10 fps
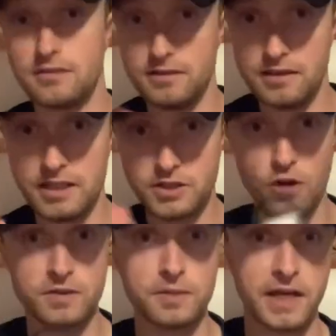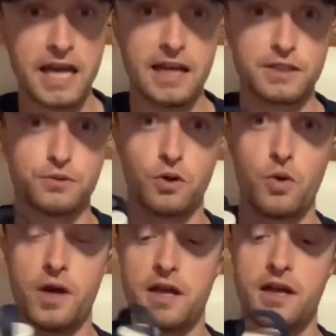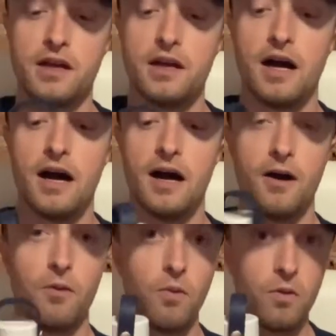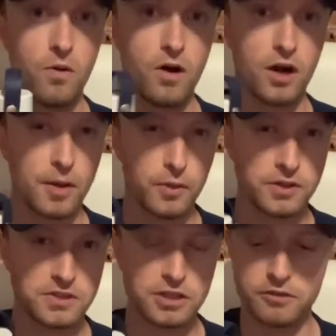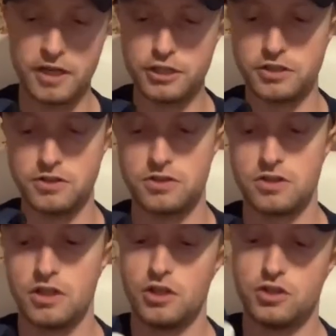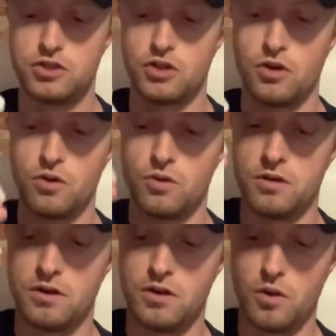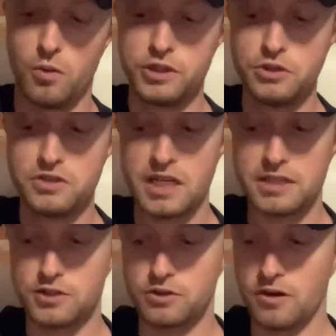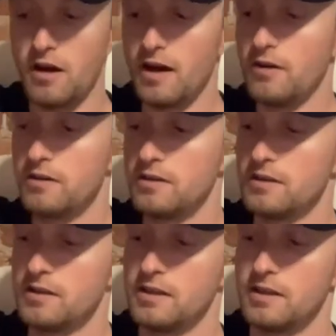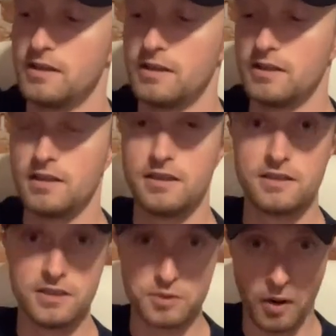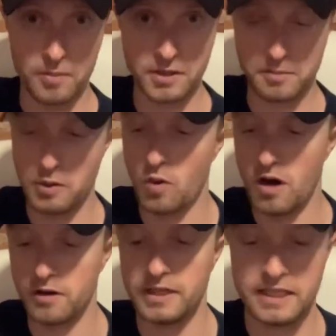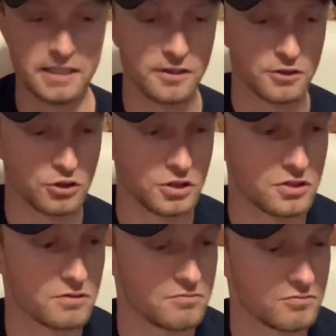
let's go over the mechanics real quick. A couple considerations. So when you take the straw out, there's probably going to be water in there. So just